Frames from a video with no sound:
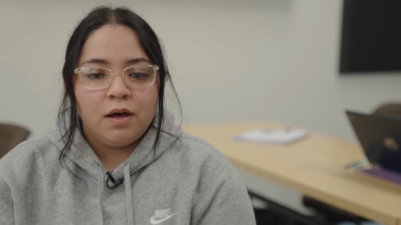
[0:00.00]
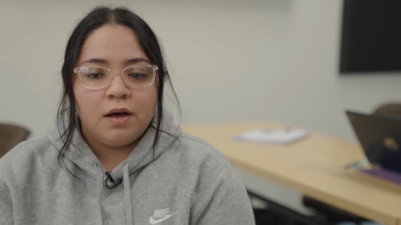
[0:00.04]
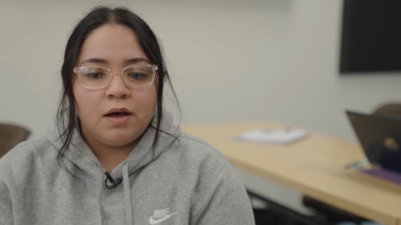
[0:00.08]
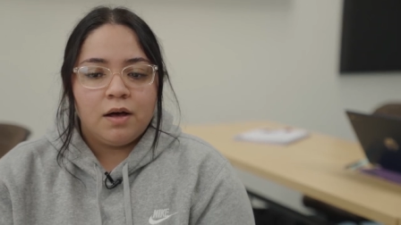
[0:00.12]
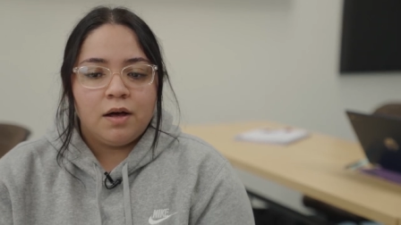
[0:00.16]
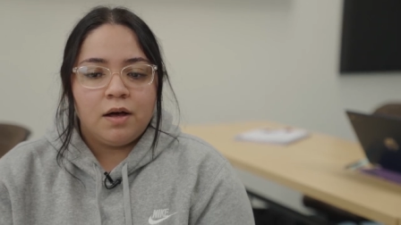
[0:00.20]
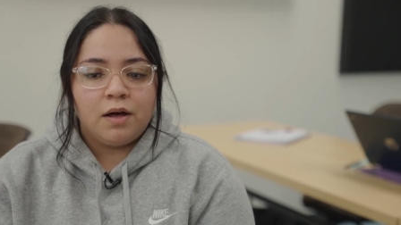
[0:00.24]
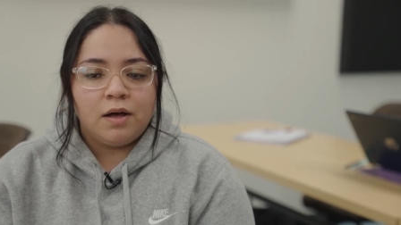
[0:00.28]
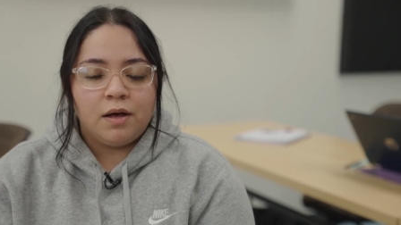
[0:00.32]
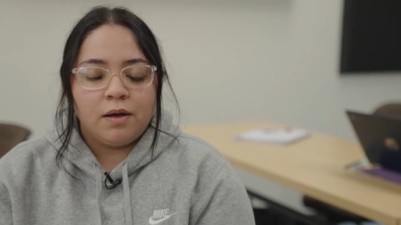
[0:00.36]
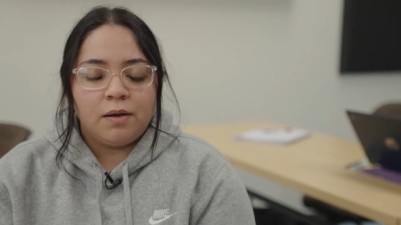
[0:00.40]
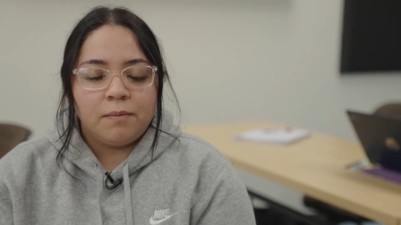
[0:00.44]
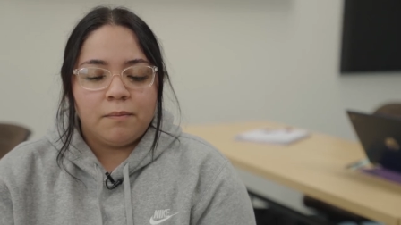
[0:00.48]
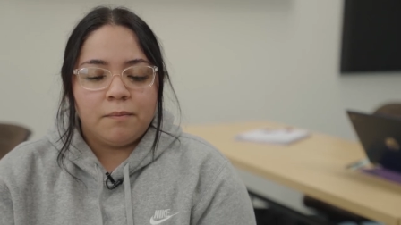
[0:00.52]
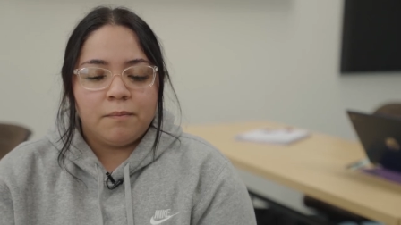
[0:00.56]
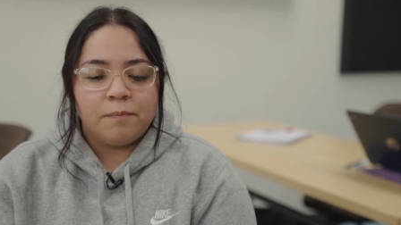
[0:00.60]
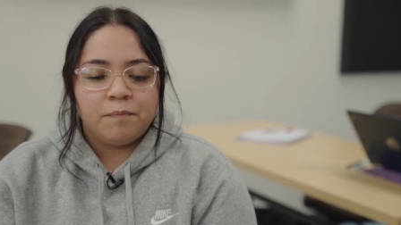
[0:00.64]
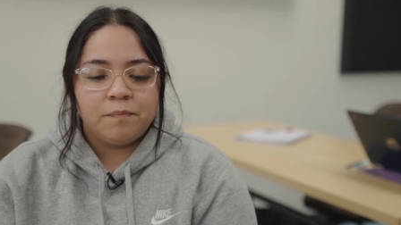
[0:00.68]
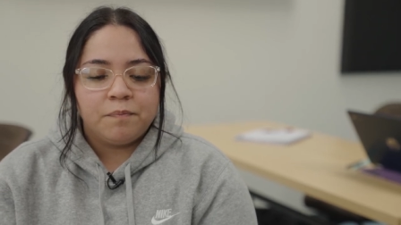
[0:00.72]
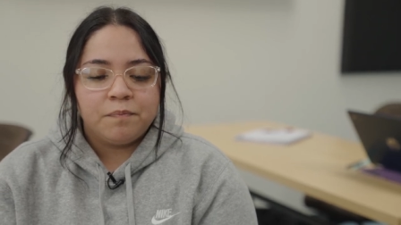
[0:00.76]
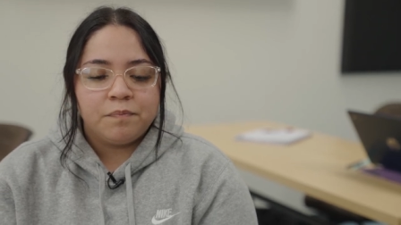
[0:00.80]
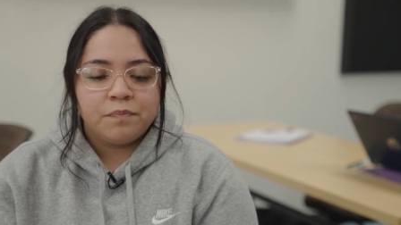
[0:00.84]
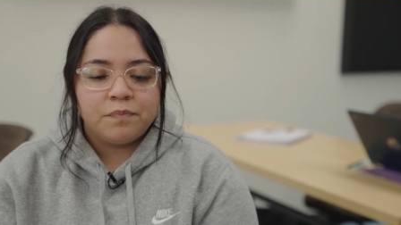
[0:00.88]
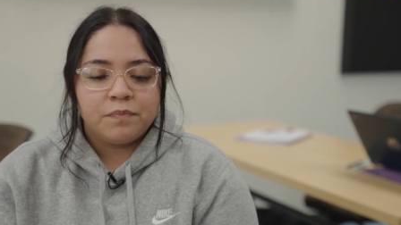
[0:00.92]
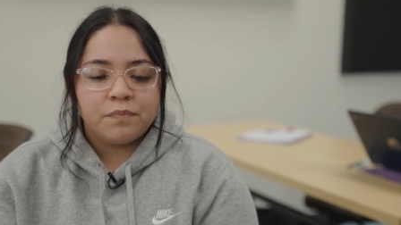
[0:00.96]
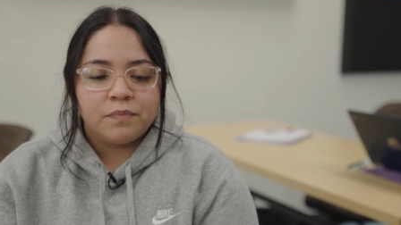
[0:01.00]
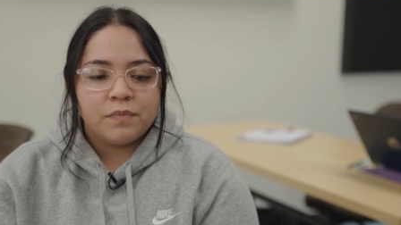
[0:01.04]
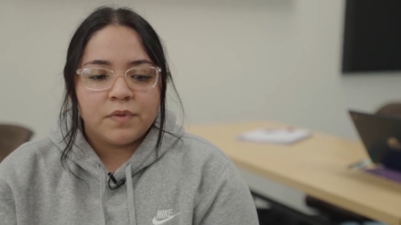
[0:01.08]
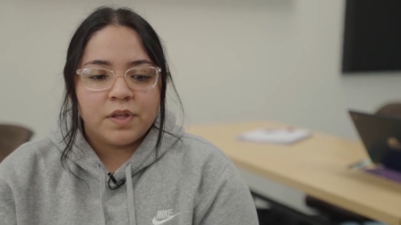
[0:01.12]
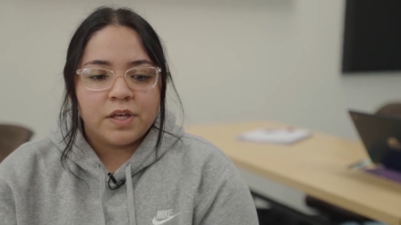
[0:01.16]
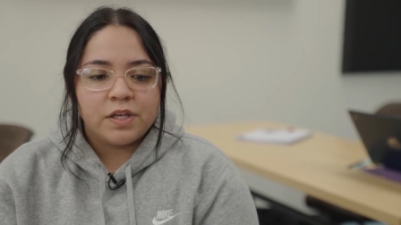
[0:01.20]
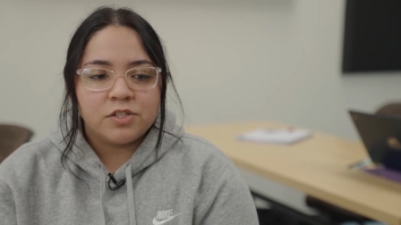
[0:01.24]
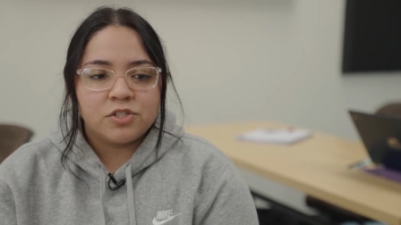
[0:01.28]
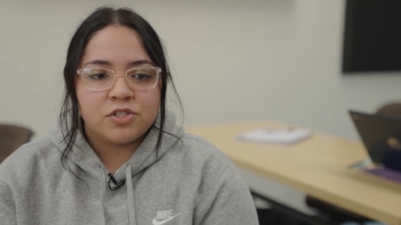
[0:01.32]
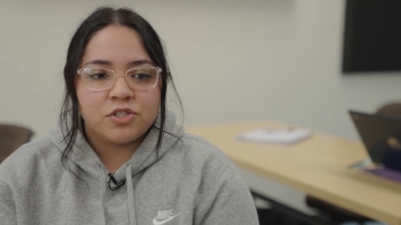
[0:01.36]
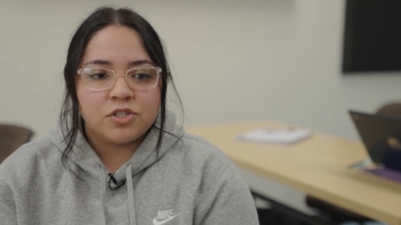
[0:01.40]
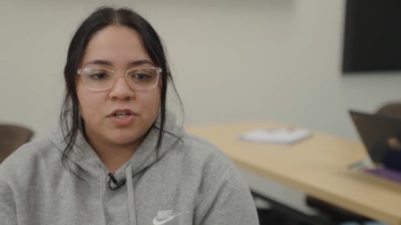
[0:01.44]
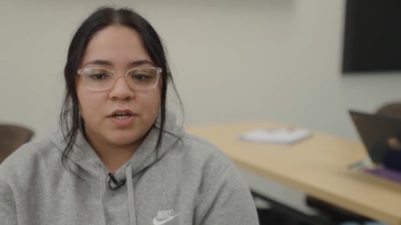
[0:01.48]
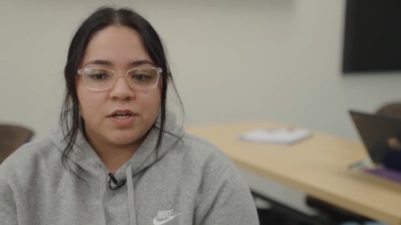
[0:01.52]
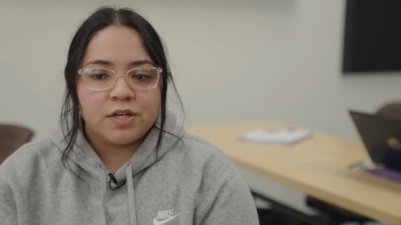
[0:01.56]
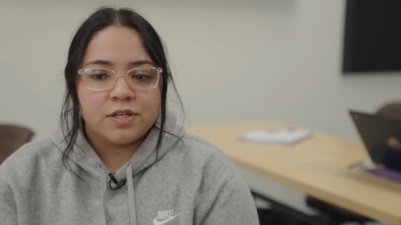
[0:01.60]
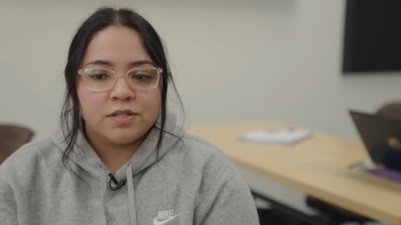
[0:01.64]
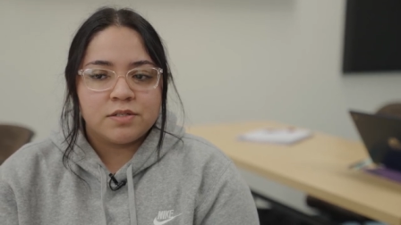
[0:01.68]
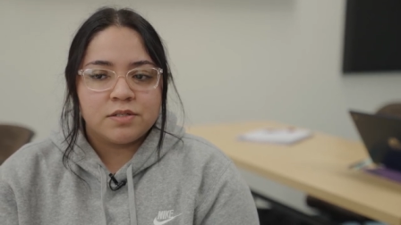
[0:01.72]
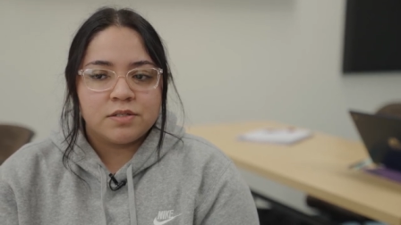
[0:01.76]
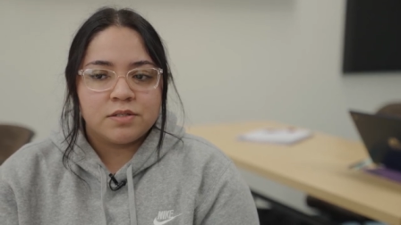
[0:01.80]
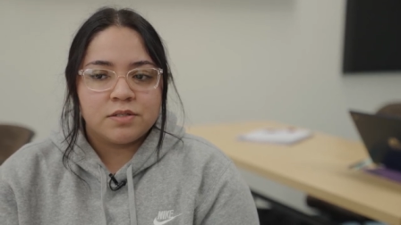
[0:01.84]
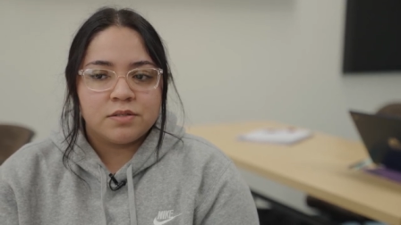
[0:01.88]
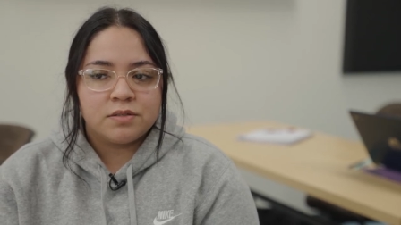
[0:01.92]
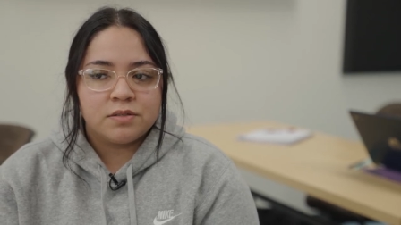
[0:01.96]
Um, it's
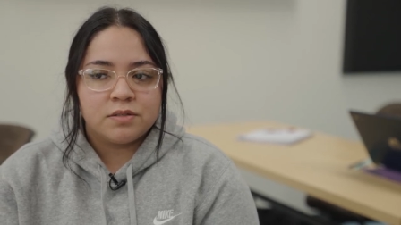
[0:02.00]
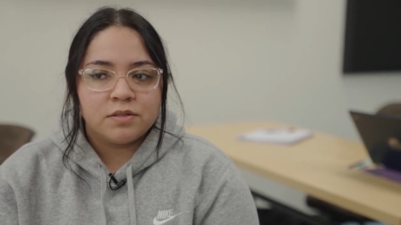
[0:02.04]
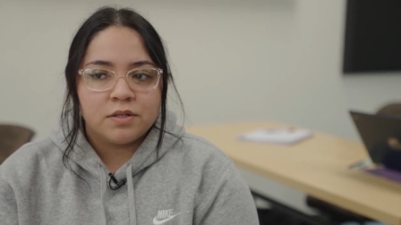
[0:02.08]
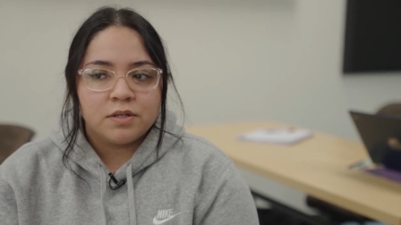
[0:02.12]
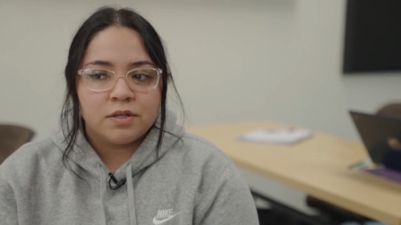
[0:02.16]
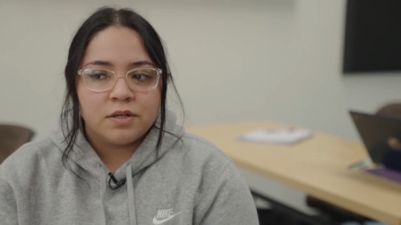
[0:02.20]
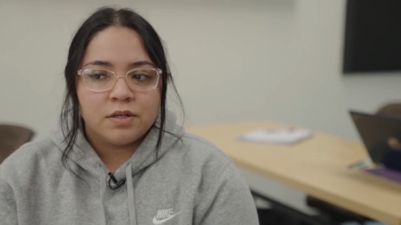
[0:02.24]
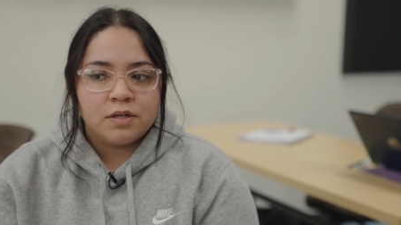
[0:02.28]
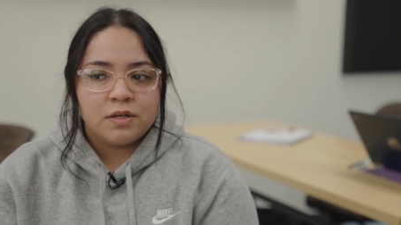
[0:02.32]
just